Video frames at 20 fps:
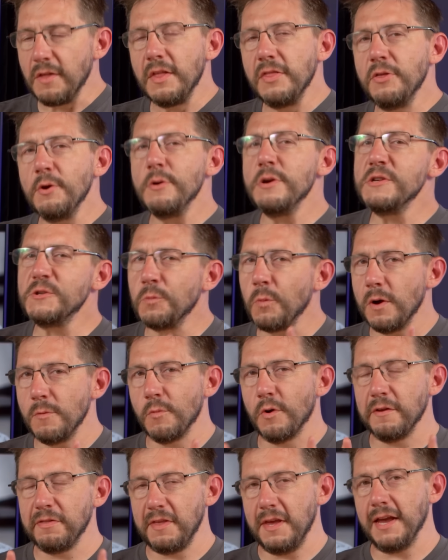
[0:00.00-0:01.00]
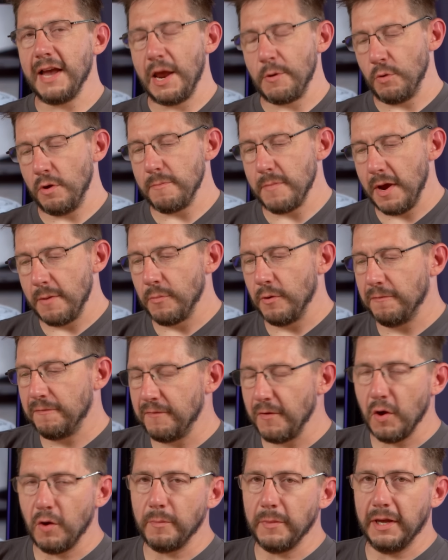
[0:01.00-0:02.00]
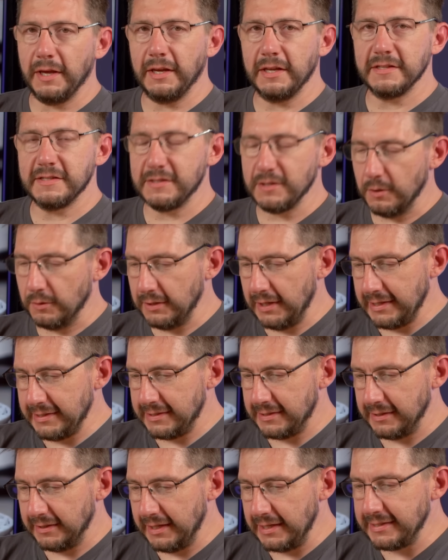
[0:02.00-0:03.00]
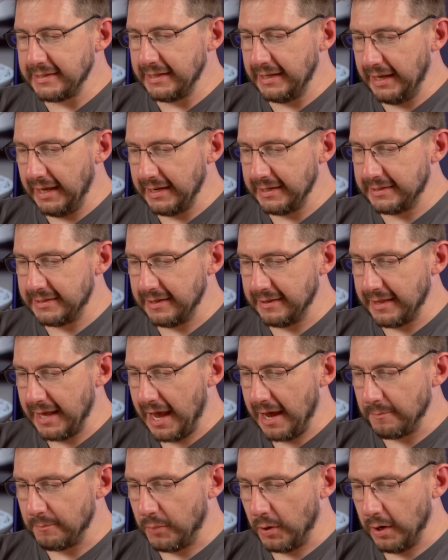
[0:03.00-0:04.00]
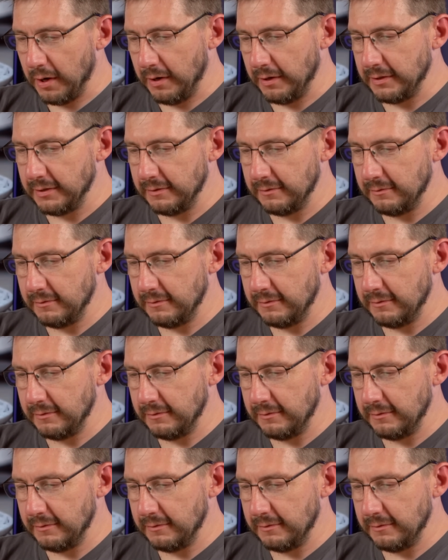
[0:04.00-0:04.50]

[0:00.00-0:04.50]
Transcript: There is one more thing I remember filming, and so let's get to that part.